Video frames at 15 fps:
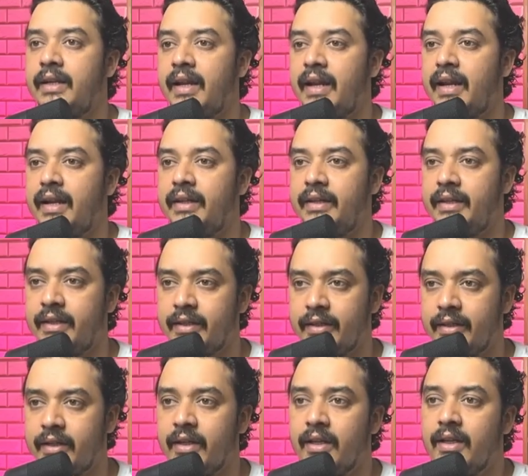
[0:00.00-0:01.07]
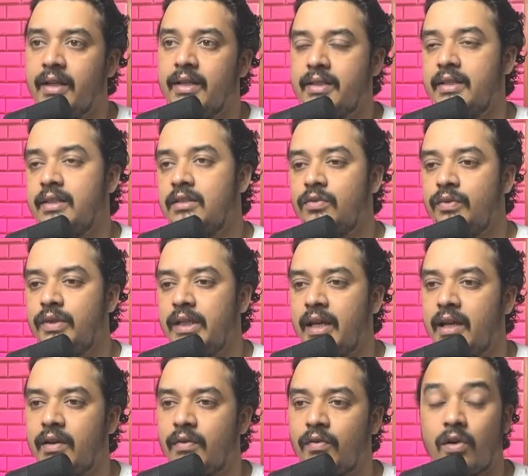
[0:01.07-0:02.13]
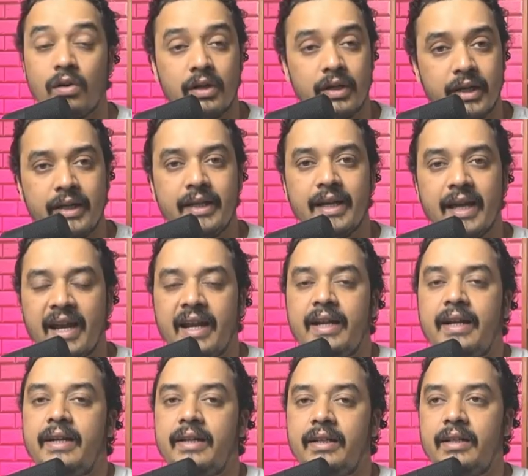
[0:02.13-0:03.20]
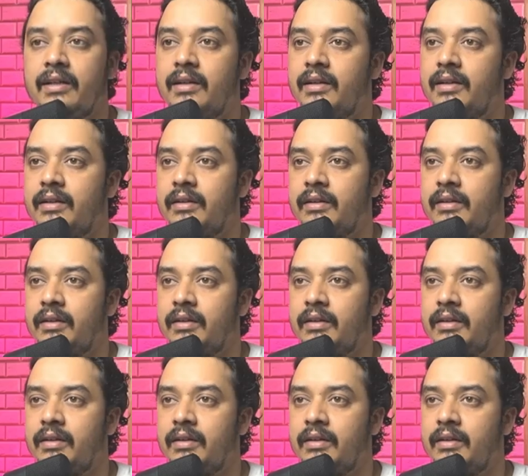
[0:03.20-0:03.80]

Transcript: And here, since we have already added the